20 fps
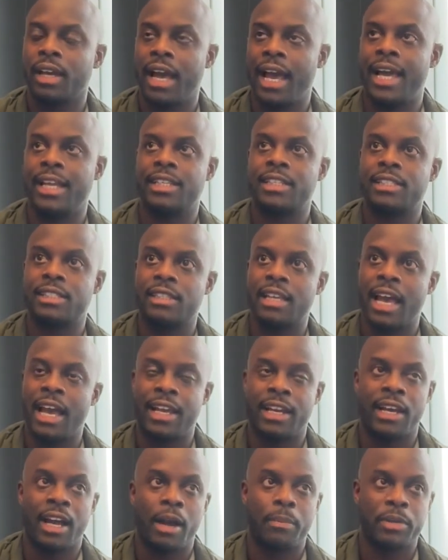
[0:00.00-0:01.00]
I had
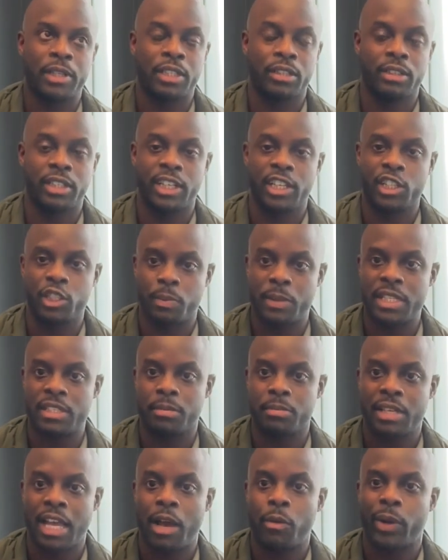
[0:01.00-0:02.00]
the opportunity to spend
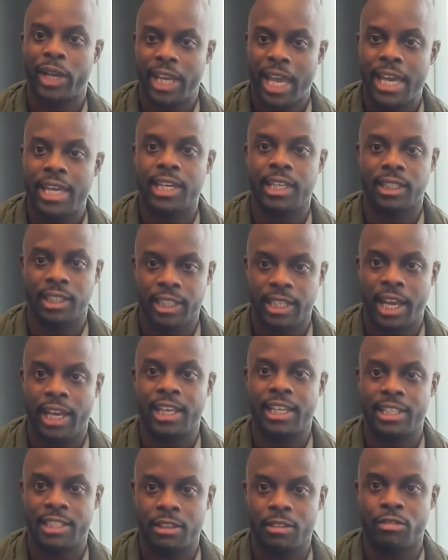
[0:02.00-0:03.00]
some time with Katie
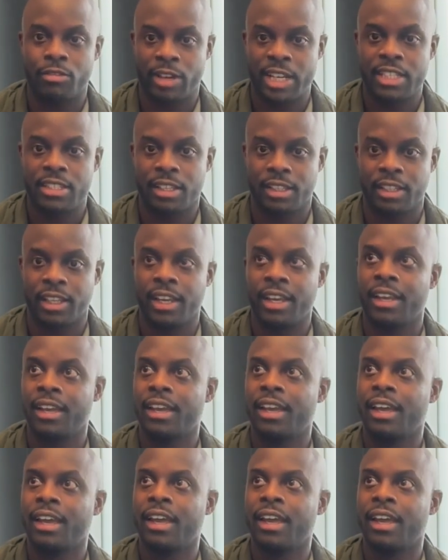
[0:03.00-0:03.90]
Ledecky recently.